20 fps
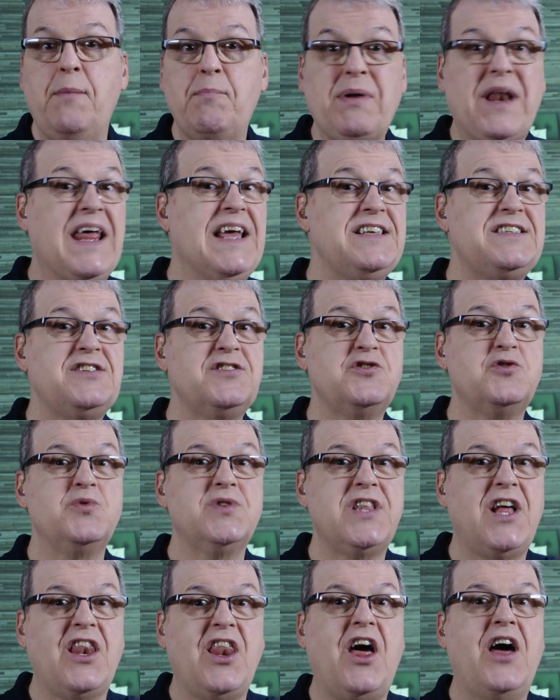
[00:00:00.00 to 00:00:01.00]
places
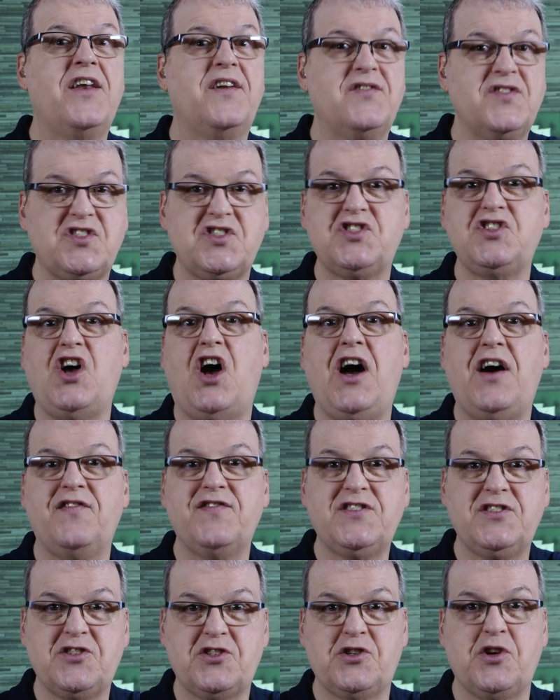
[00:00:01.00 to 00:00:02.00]
with a lot of
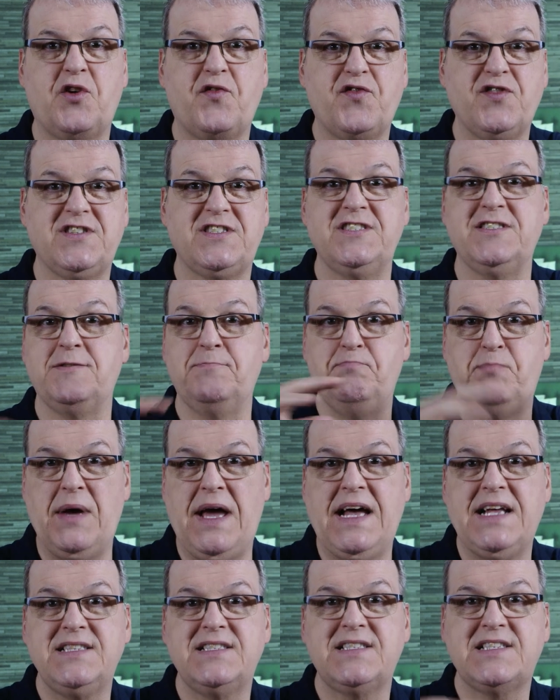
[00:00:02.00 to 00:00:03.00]
soft surfaces,
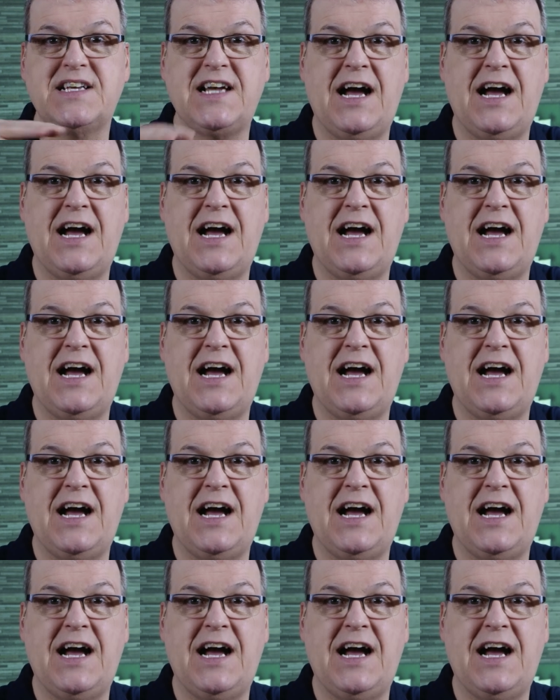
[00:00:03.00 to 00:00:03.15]
beds,